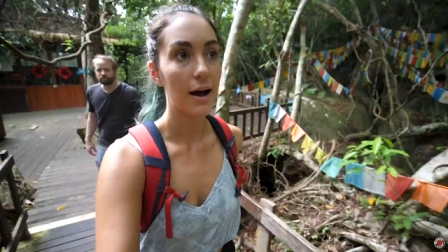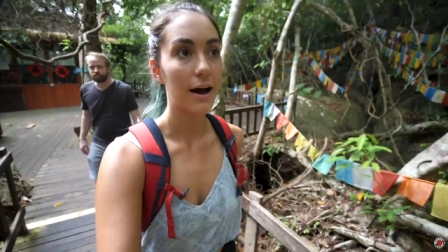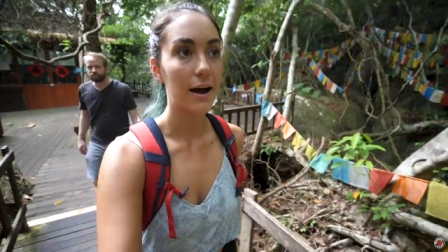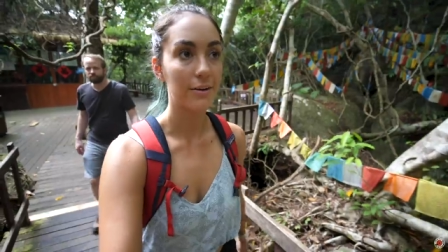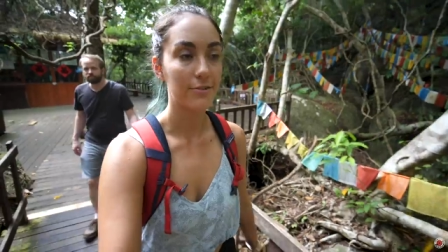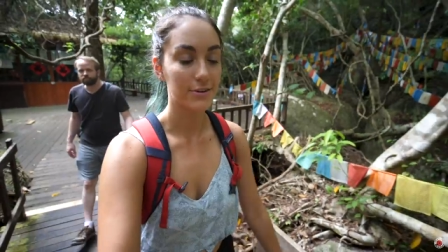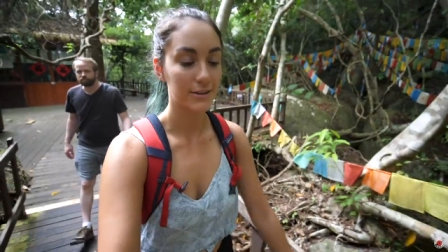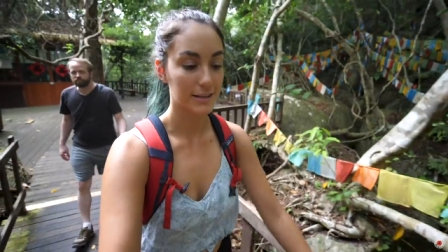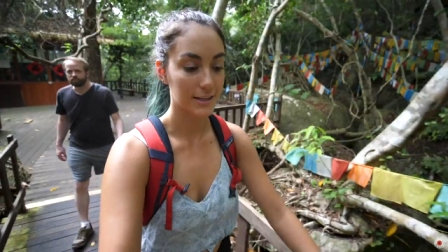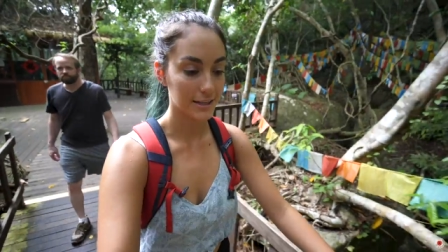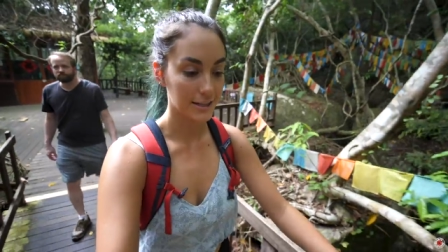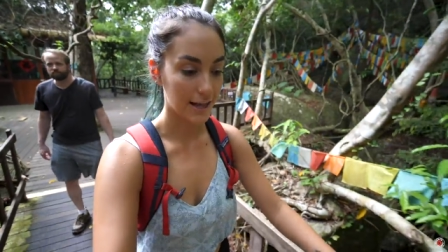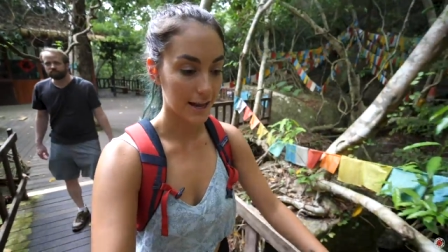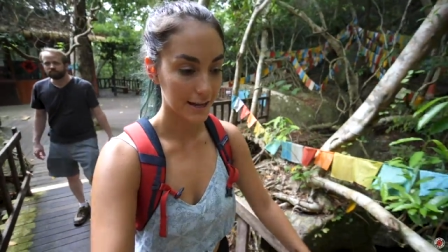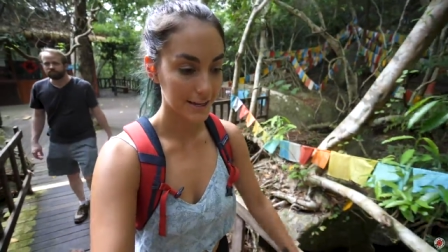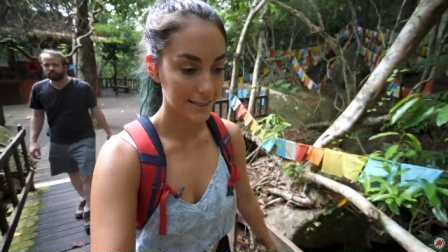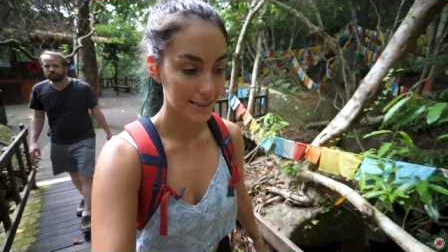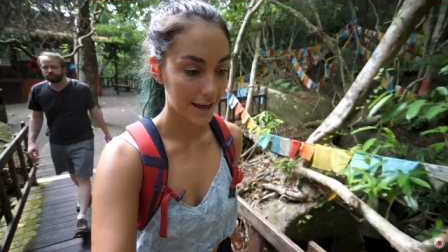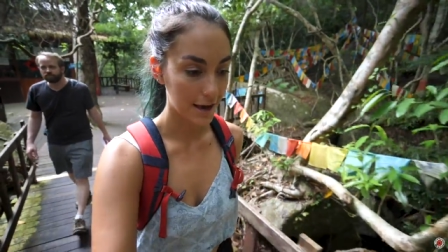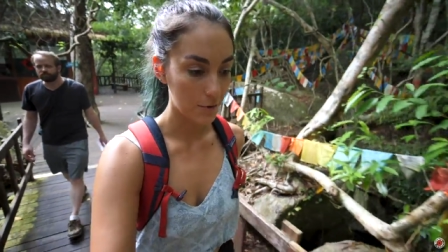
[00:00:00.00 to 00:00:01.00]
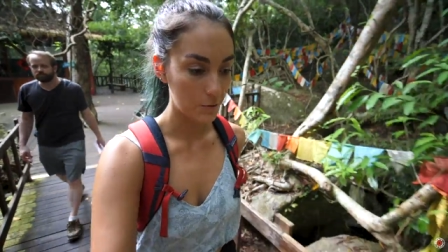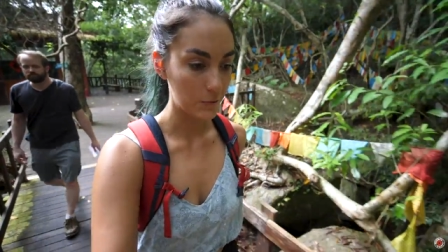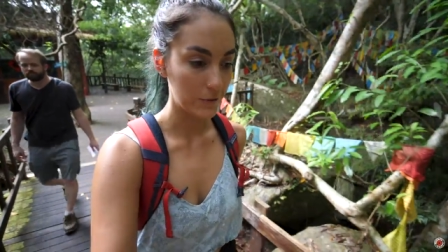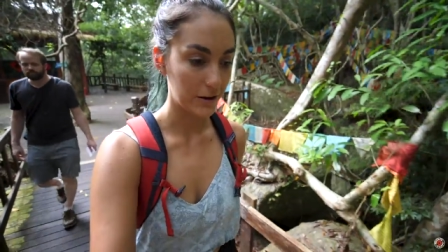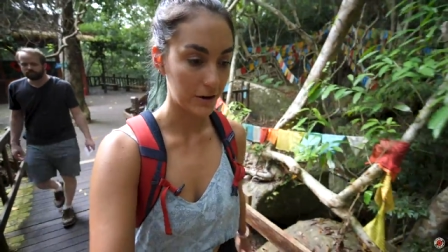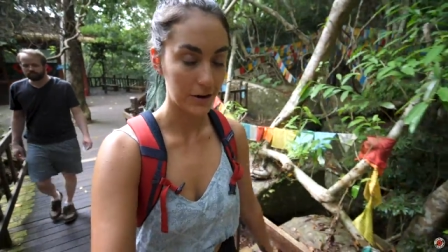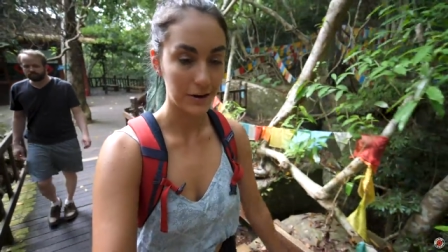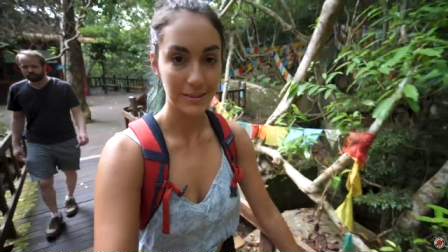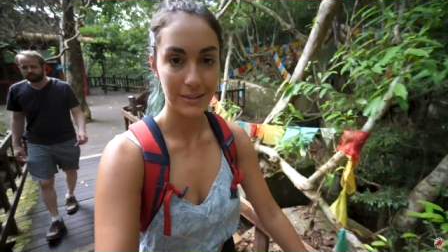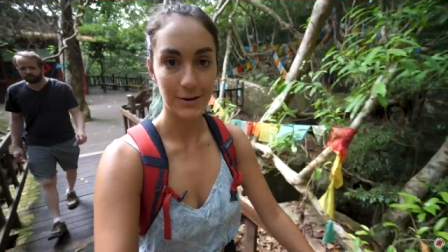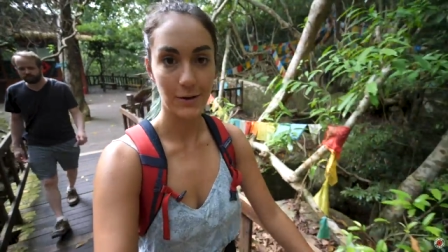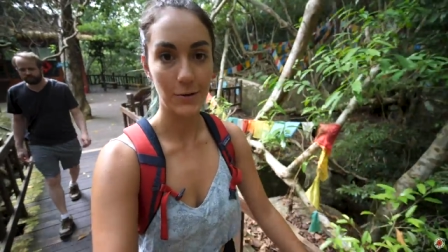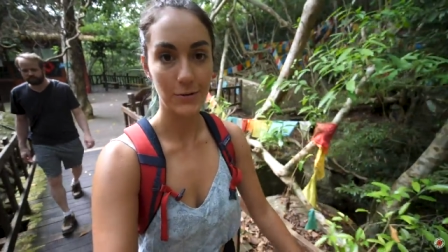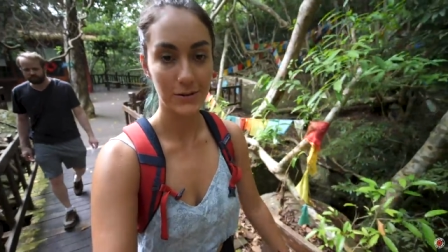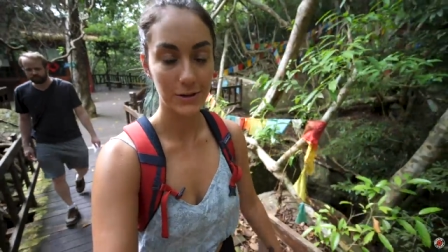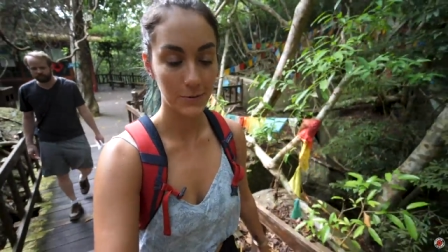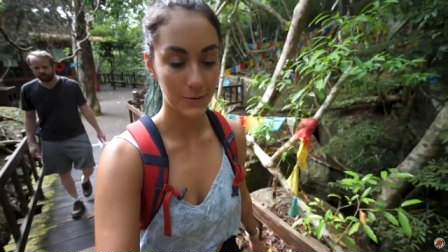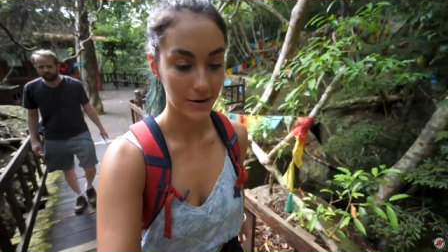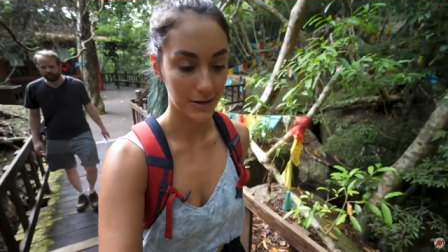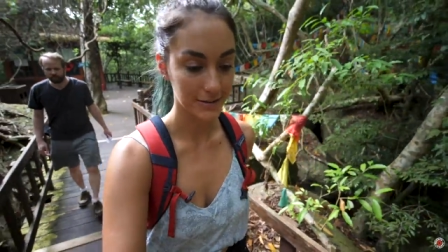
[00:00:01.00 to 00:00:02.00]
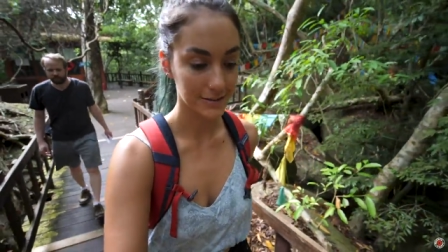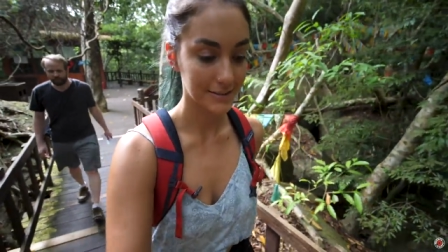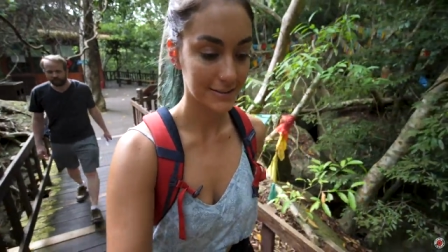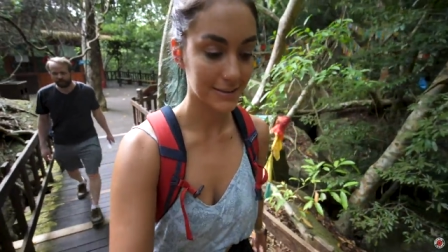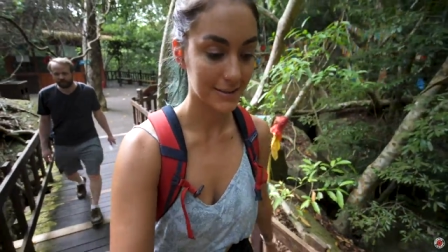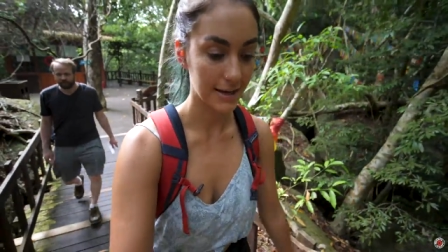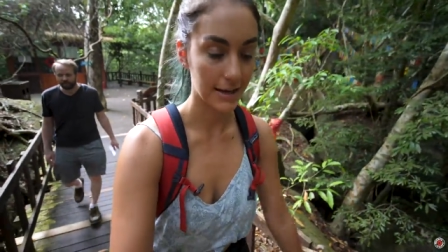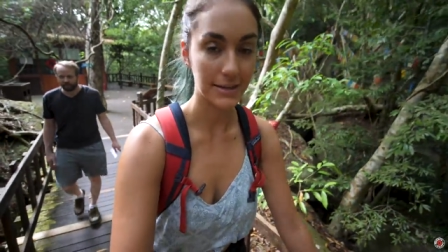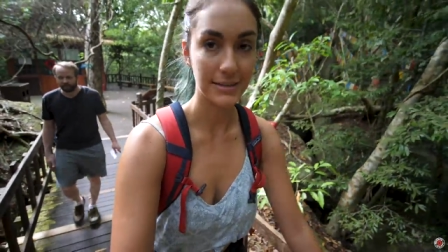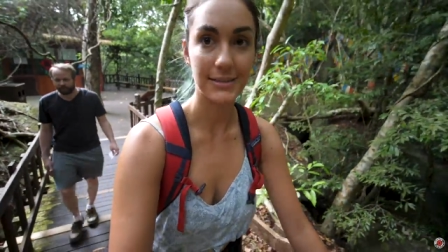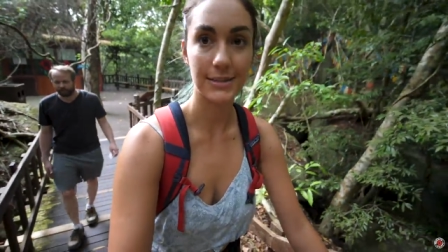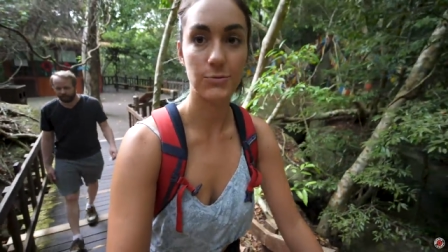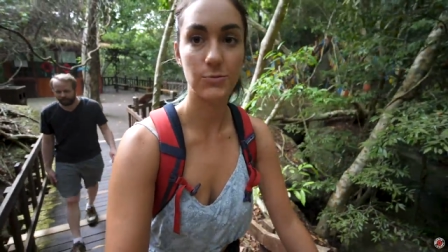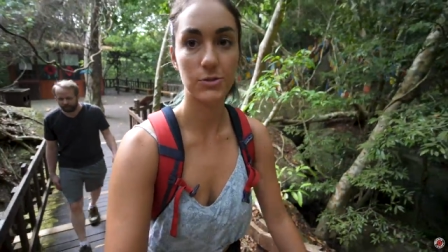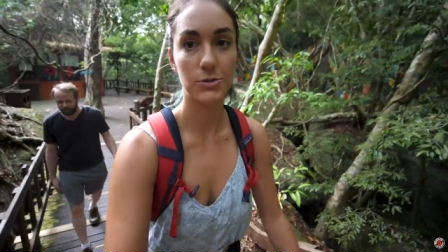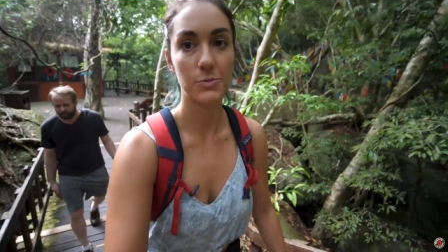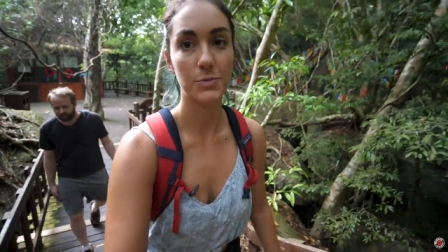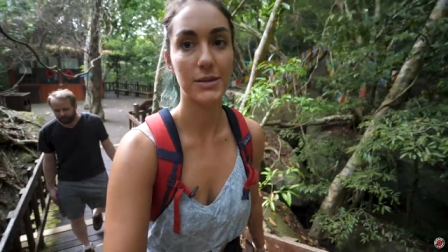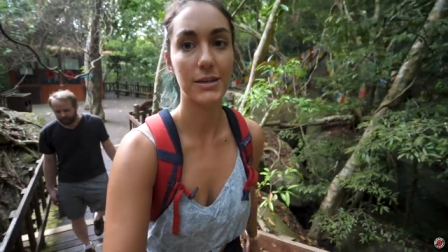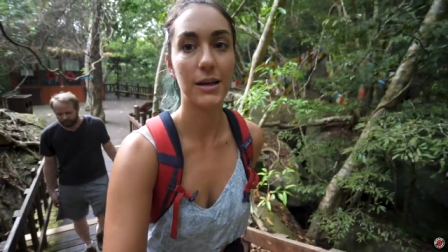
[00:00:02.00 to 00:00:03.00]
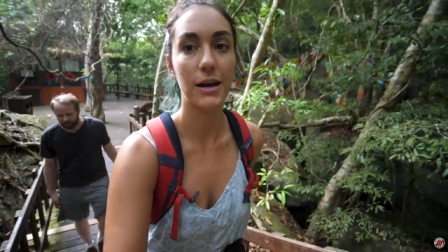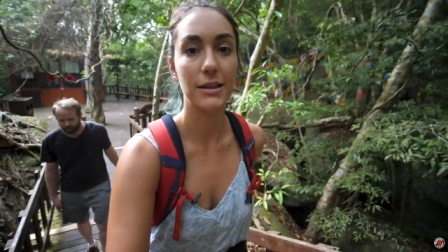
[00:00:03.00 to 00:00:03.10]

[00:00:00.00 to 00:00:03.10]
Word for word: I really like that we are the only ones that seem to be